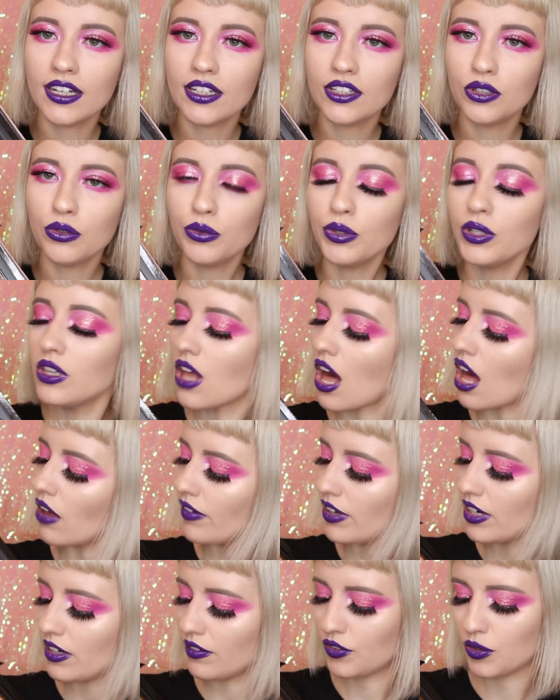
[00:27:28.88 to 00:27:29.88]
You will
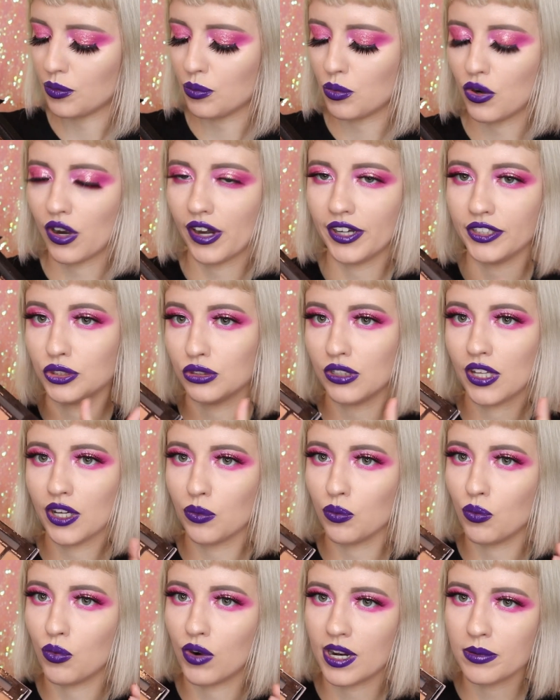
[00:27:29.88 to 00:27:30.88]
love it if you're more into
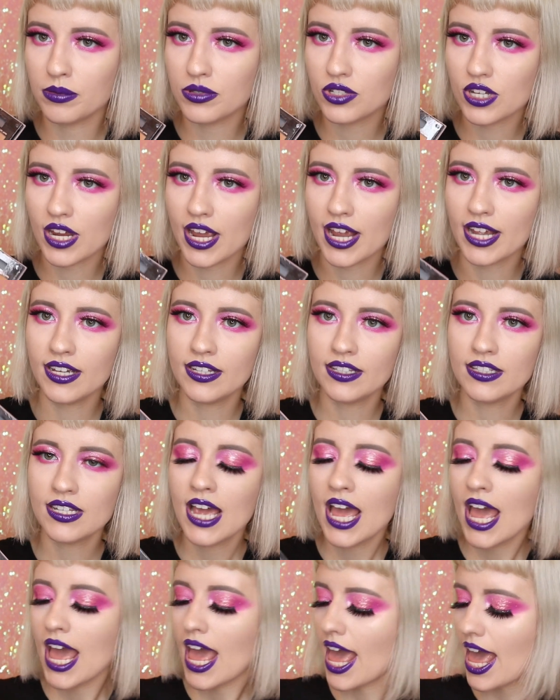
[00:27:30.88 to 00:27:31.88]
like warm shades,
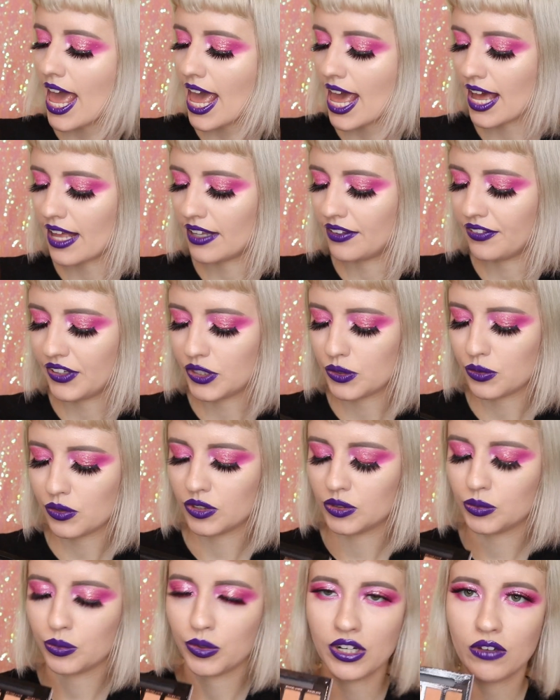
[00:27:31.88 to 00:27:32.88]
and this
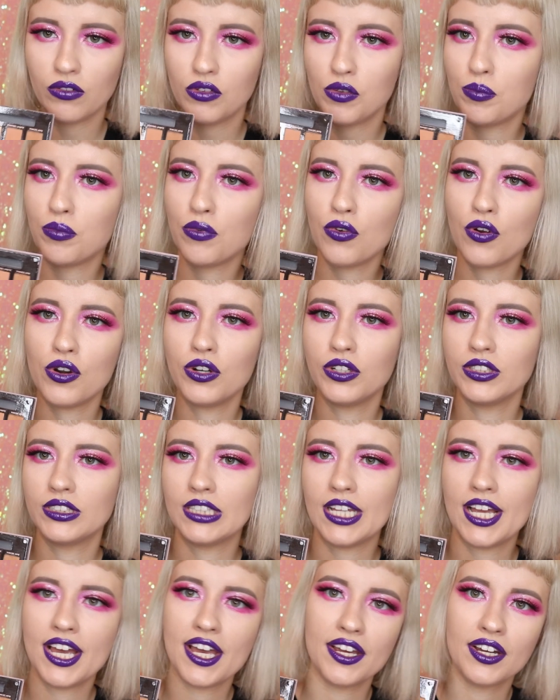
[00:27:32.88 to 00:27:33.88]
was one of the
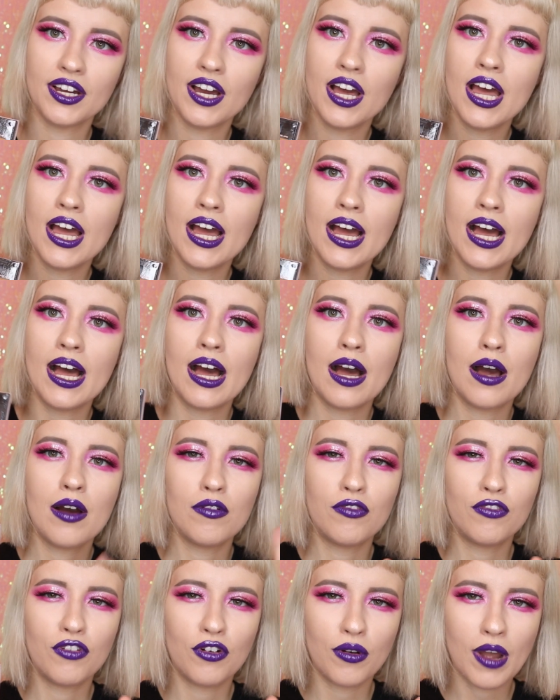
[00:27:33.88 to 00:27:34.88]
first, like,
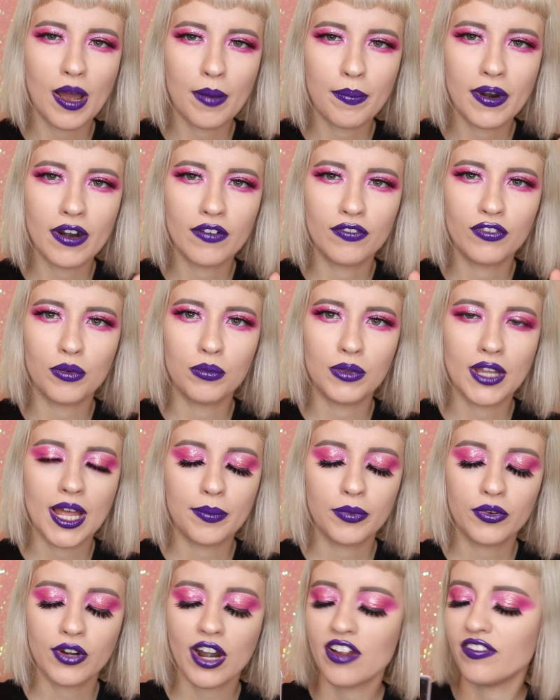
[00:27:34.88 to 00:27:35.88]
apart from
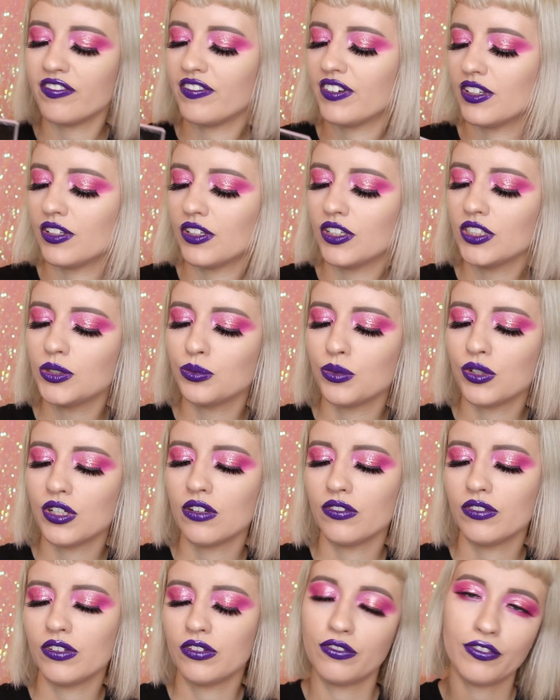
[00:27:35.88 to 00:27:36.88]
Lime Crime Venus, one
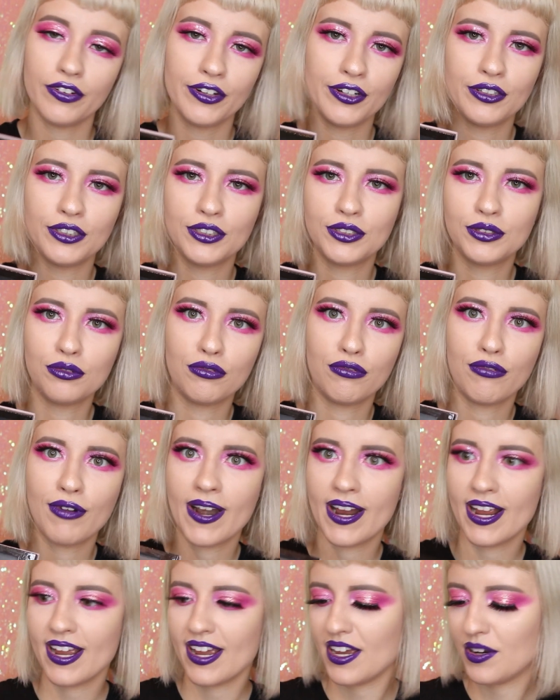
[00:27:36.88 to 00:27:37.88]
of the first
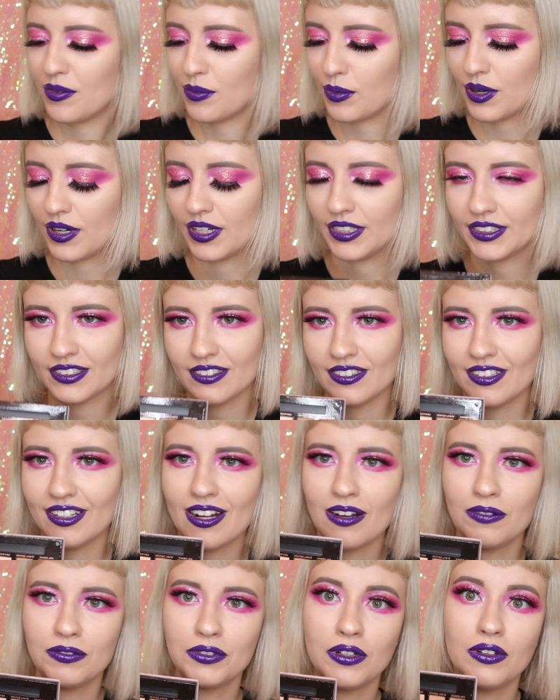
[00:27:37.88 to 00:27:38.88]
red ones. And
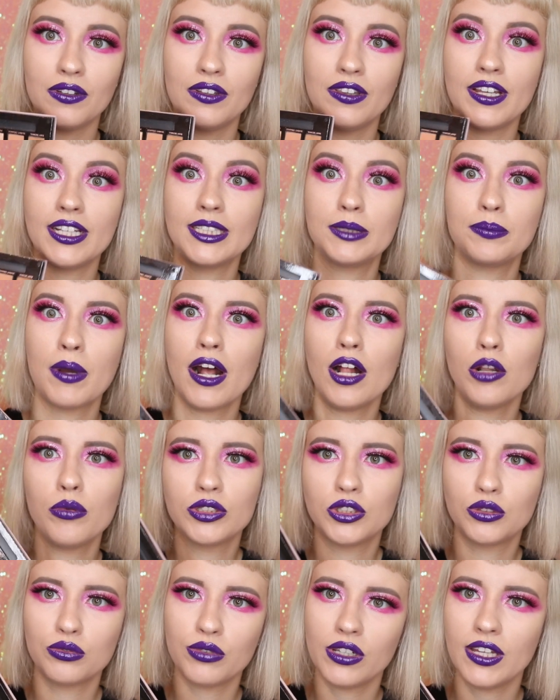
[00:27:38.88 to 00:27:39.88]
then after this palette
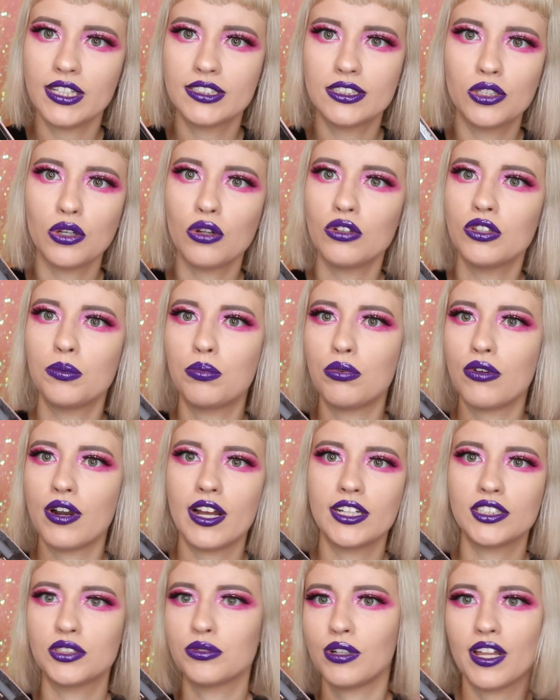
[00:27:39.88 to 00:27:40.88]
was released, all the
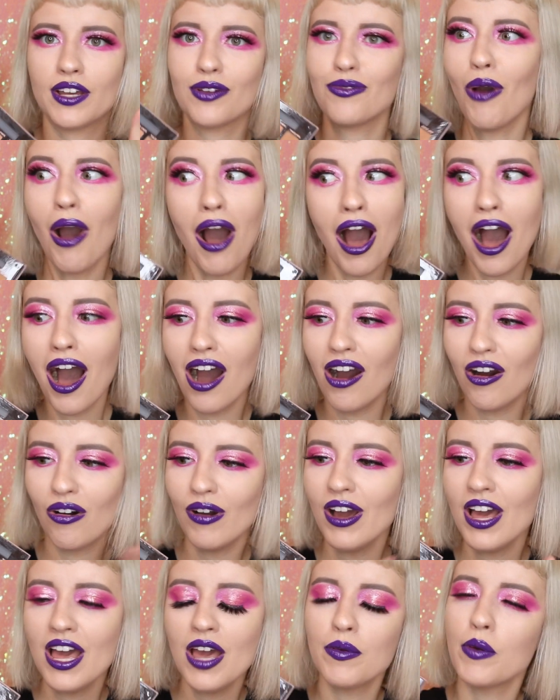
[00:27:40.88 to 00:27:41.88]
brands were like,
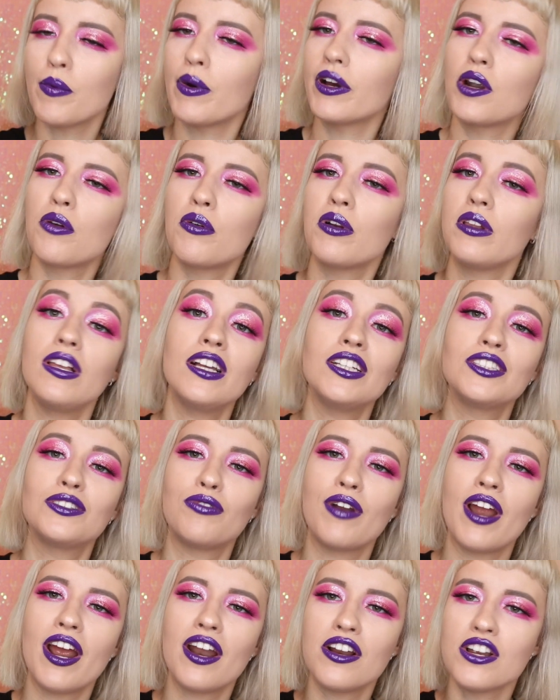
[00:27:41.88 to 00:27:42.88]
wow, they want to release
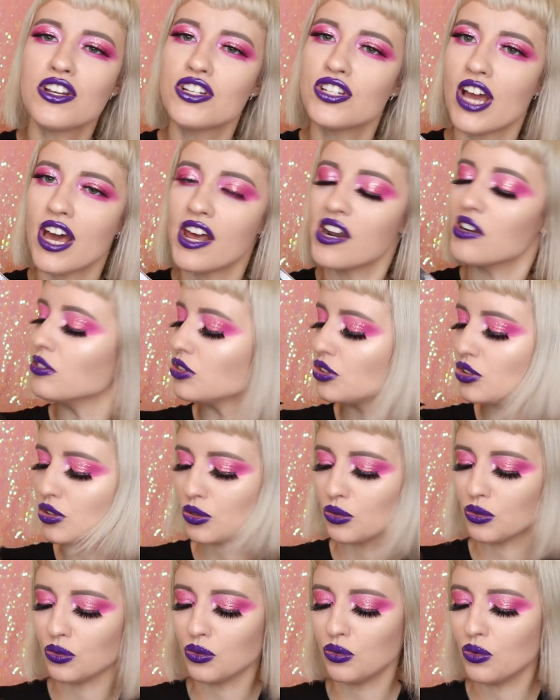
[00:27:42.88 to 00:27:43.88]
red shadows
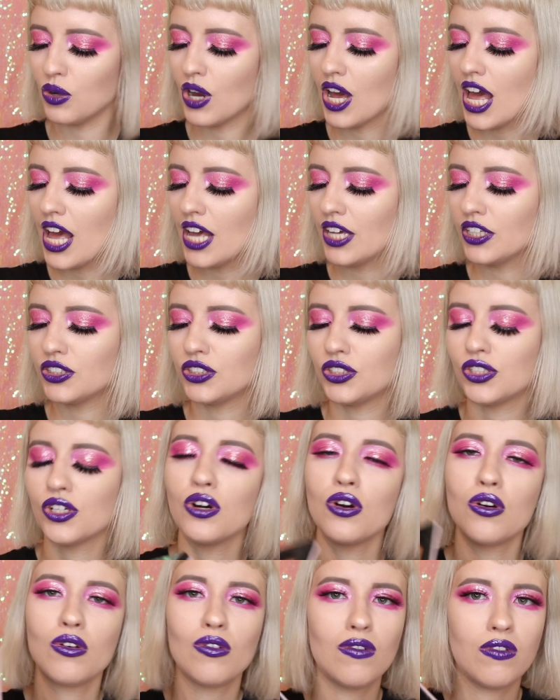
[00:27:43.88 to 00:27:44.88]
too.
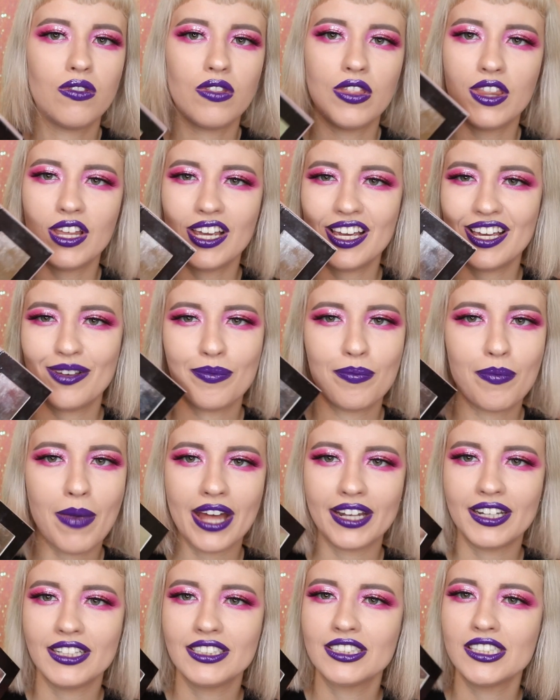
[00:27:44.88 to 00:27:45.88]
So the
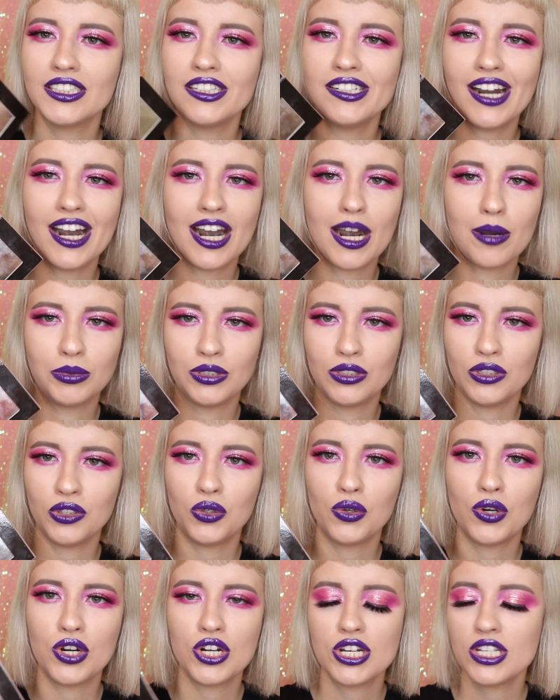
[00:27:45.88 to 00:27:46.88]
mattes here are absolutely
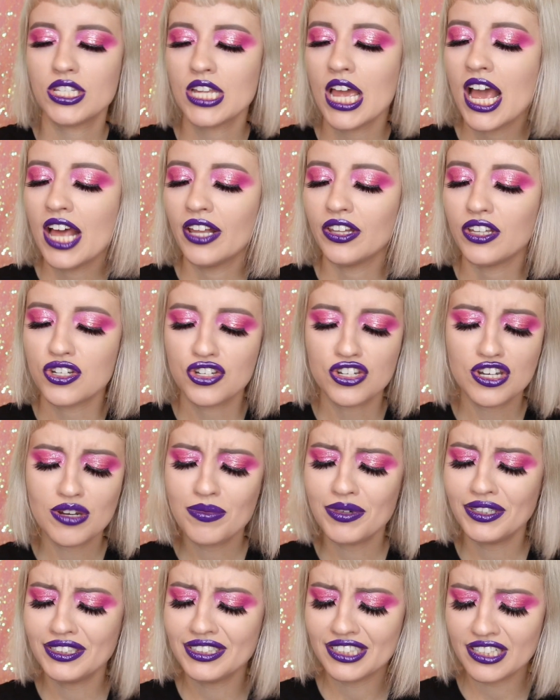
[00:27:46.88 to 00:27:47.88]
gorgeous. The
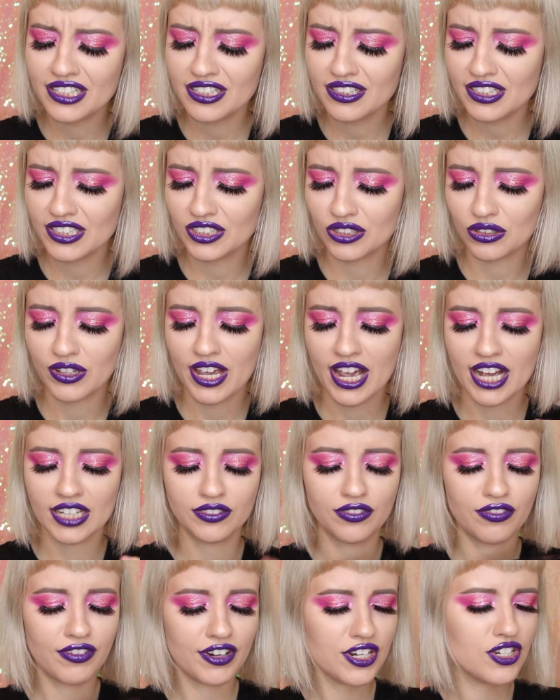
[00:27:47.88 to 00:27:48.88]
shimmers here, it only
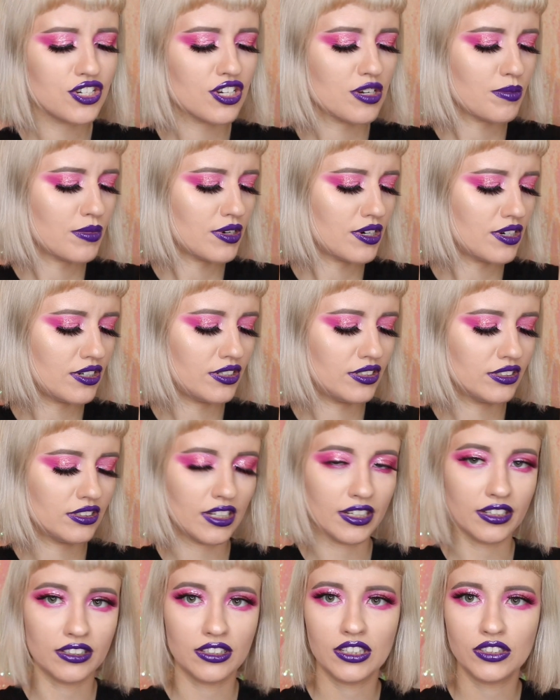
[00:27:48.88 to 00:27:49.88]
has 3 shimmers,
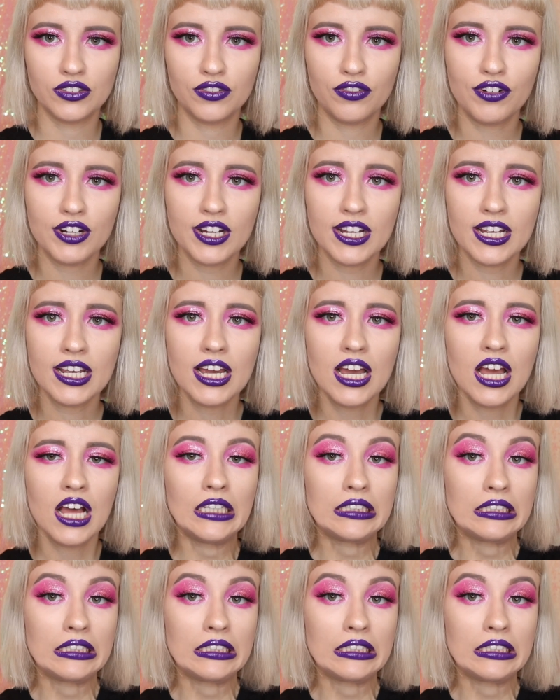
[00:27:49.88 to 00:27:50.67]
like these 3.